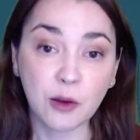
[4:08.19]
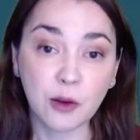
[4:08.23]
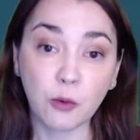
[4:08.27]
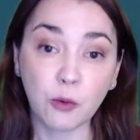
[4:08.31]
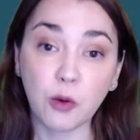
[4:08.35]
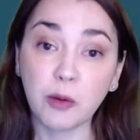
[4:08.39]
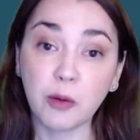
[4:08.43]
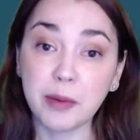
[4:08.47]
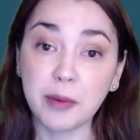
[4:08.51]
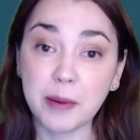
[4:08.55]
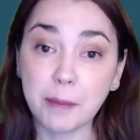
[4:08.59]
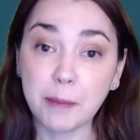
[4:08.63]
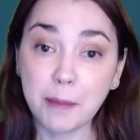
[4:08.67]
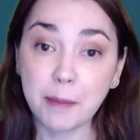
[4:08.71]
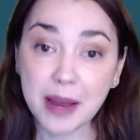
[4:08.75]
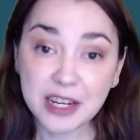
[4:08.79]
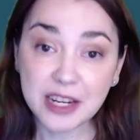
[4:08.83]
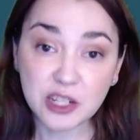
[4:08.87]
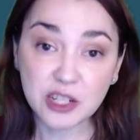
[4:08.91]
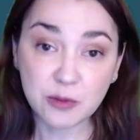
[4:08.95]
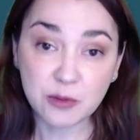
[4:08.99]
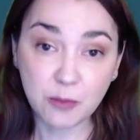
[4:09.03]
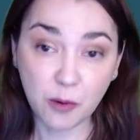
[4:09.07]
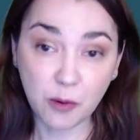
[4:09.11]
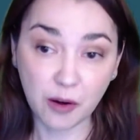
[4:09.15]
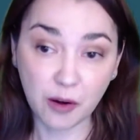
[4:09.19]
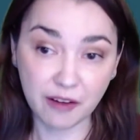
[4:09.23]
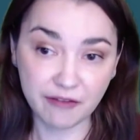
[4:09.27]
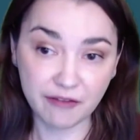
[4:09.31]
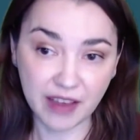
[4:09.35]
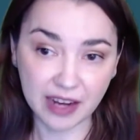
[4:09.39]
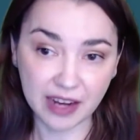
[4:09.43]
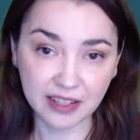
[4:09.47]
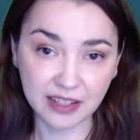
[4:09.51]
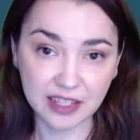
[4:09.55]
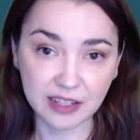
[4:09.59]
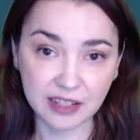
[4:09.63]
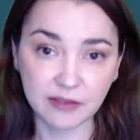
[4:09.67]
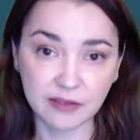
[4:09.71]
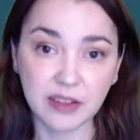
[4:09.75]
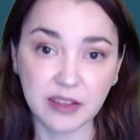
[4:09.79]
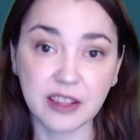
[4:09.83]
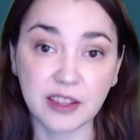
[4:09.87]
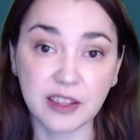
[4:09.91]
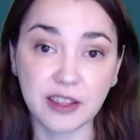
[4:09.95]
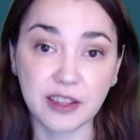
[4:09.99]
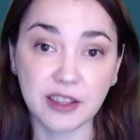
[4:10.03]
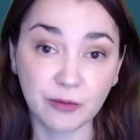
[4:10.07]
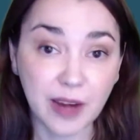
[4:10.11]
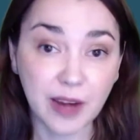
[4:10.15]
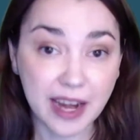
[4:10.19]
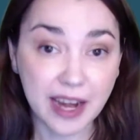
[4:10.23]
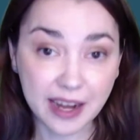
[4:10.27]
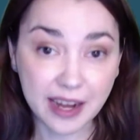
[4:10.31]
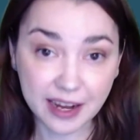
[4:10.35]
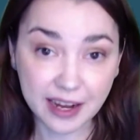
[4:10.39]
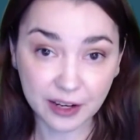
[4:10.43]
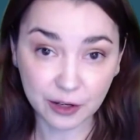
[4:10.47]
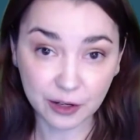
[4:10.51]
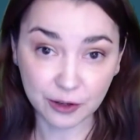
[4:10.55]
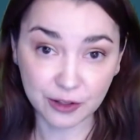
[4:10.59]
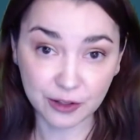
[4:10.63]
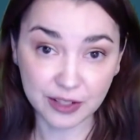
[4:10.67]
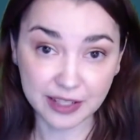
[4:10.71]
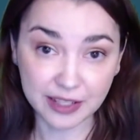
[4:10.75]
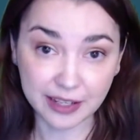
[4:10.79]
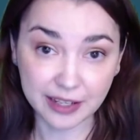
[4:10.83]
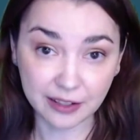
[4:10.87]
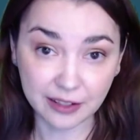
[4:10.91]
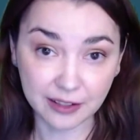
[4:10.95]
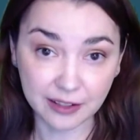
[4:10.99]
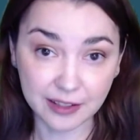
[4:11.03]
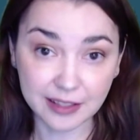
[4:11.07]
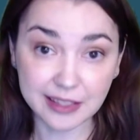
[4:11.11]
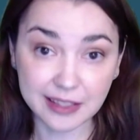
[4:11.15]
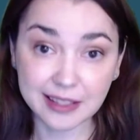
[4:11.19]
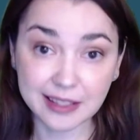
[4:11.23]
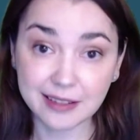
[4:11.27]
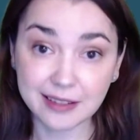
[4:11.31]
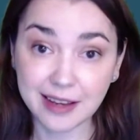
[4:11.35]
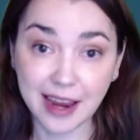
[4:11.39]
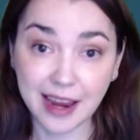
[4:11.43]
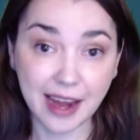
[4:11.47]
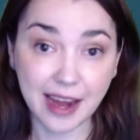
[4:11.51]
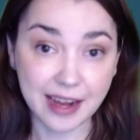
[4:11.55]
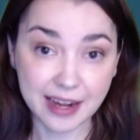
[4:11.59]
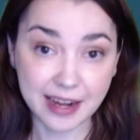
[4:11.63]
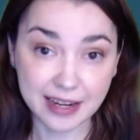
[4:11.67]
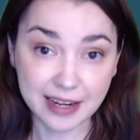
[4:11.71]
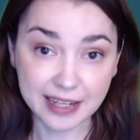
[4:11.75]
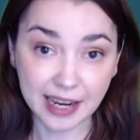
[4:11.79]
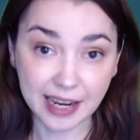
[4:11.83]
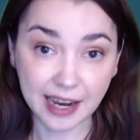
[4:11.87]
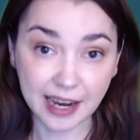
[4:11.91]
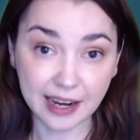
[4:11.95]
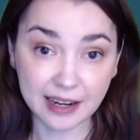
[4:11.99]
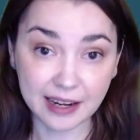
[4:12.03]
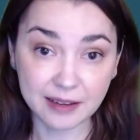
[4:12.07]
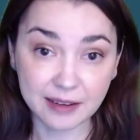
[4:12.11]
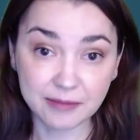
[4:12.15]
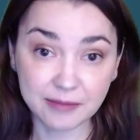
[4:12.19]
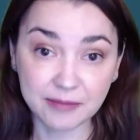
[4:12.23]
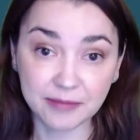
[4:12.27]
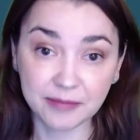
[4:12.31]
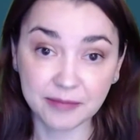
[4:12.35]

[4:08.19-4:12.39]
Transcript: will be much more effective than rating your skills any day.